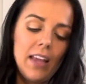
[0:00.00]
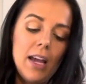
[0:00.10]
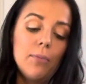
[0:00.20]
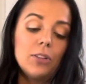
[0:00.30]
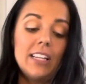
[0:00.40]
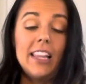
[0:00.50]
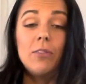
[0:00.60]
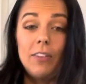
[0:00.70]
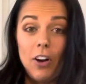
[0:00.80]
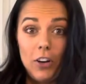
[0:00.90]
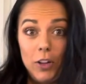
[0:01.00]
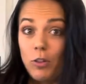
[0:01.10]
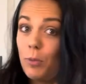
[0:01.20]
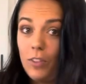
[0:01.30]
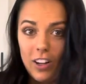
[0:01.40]
Pretend that we've already
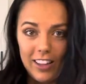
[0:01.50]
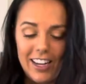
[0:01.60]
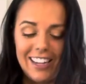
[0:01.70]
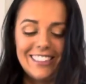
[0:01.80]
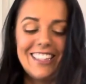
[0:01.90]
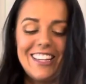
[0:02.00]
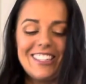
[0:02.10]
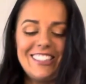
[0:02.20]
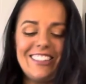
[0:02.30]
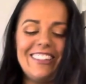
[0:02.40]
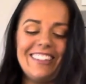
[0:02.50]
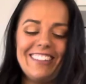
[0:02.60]
removed all the eyes in the exterior.